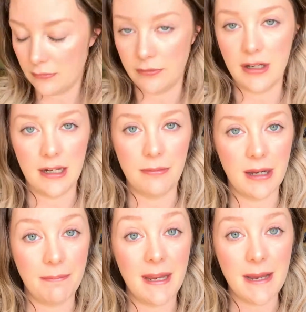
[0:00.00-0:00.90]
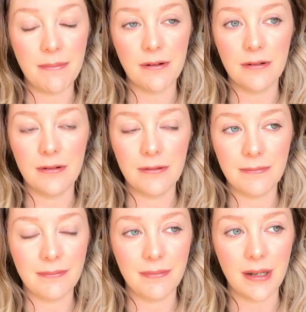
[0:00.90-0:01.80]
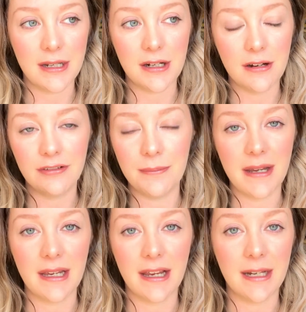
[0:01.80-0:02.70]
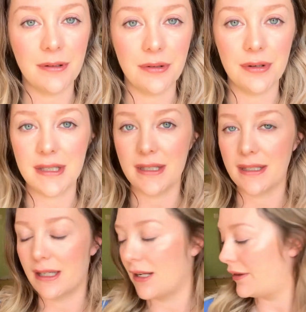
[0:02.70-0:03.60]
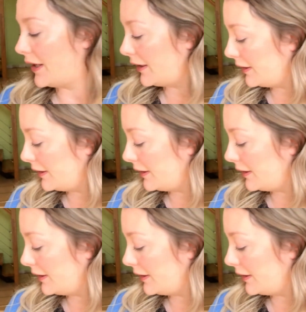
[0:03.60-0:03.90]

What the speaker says: Really weird people in a dark room making animal noises kind of thing.